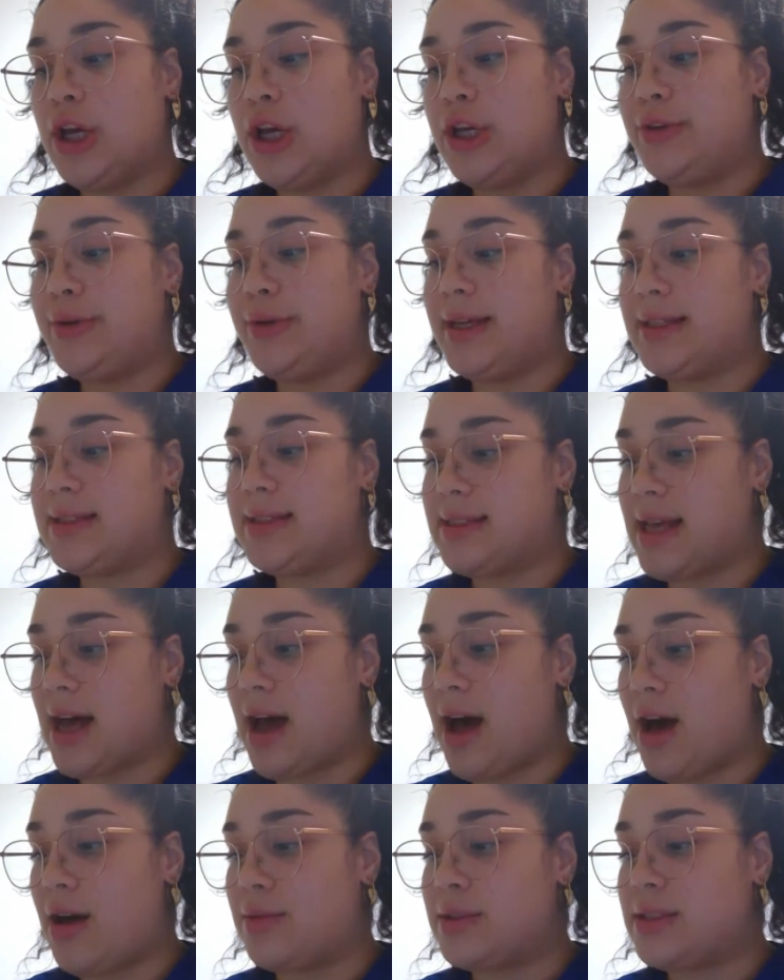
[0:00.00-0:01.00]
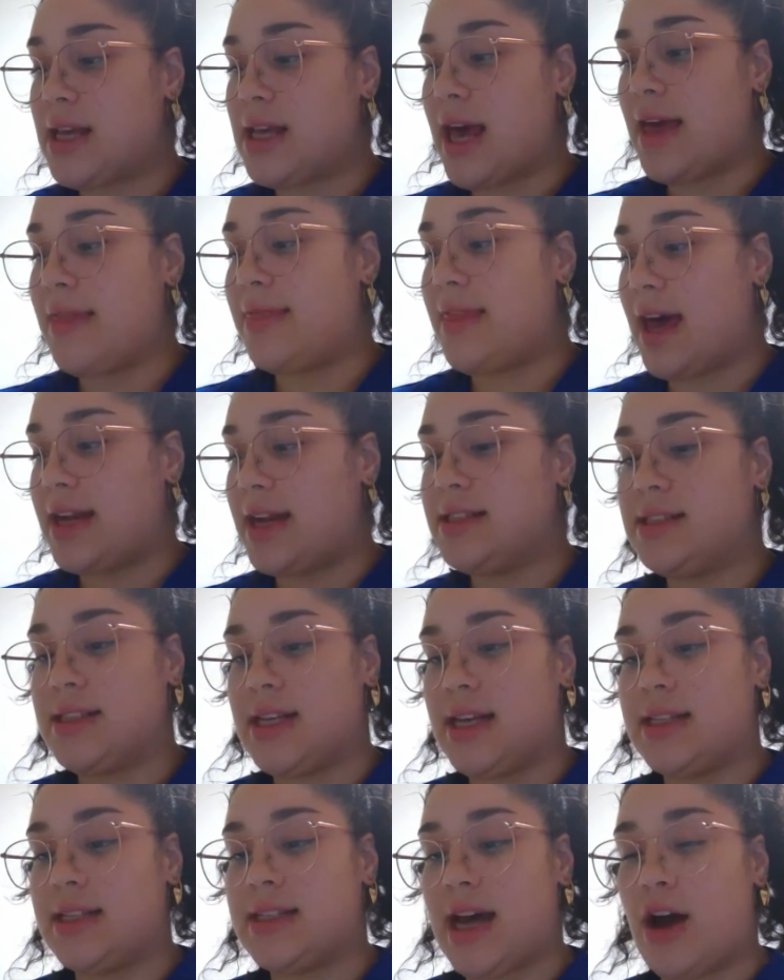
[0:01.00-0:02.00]
you get sounds, and that is
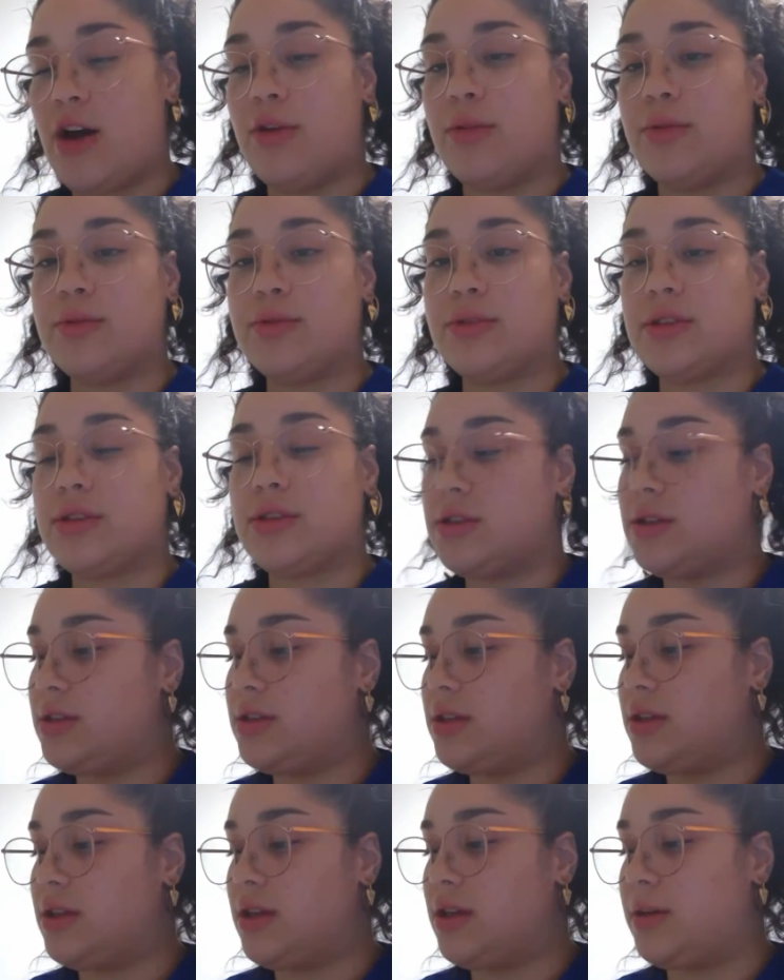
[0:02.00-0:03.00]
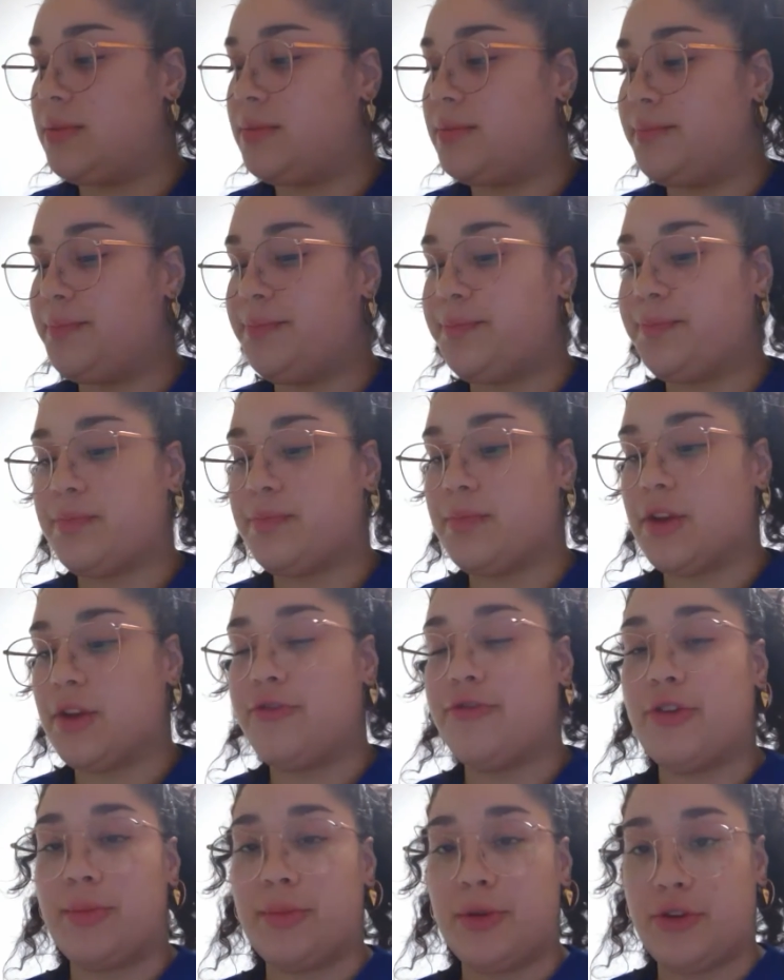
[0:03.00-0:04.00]
sent out
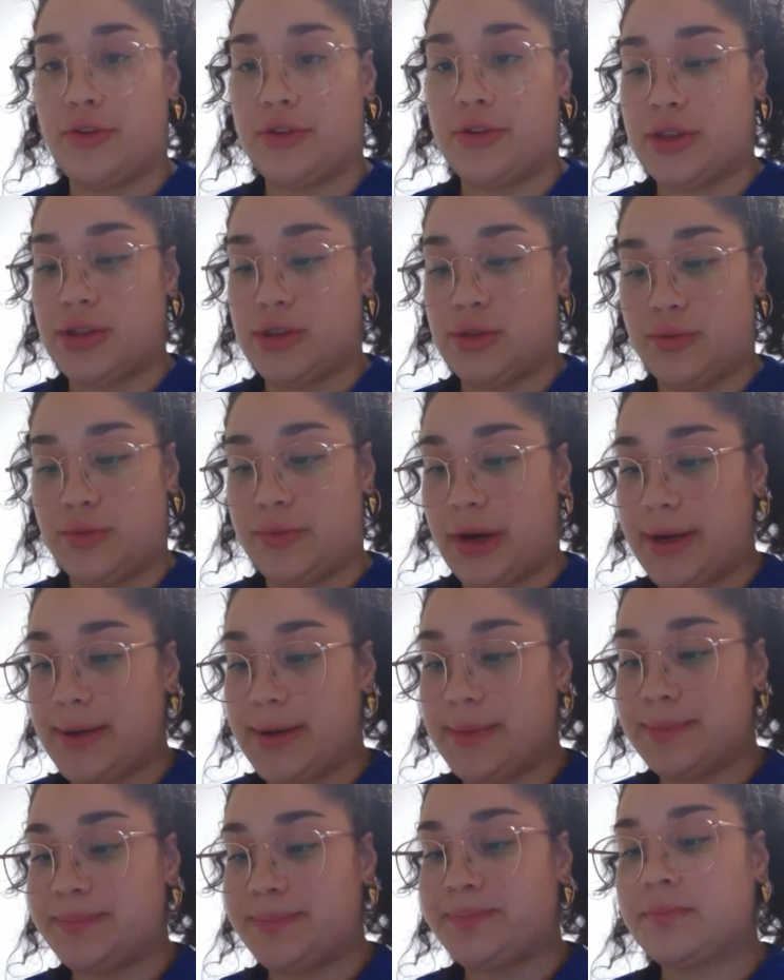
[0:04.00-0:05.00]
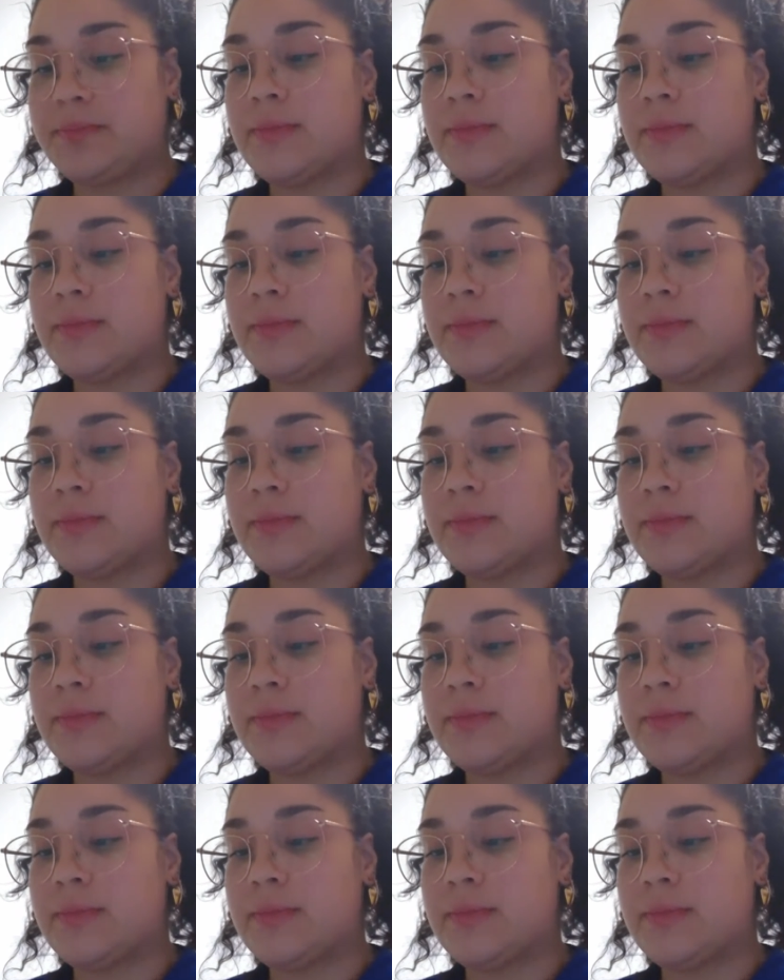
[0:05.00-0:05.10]
from the crystal, right?